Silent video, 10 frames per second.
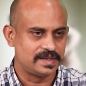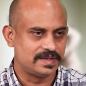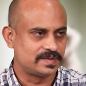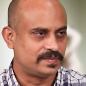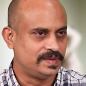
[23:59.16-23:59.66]

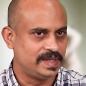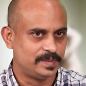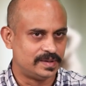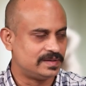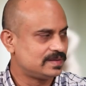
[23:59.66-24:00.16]
case of
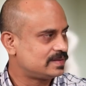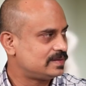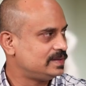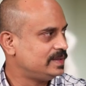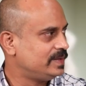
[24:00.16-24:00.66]
neighbors
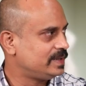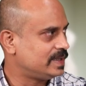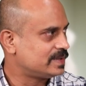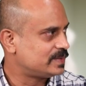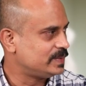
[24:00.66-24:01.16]
living
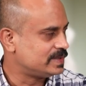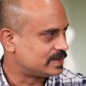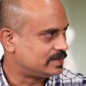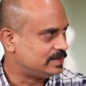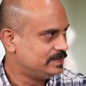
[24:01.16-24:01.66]
next to each
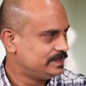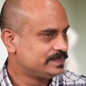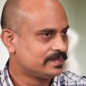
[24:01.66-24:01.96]
other,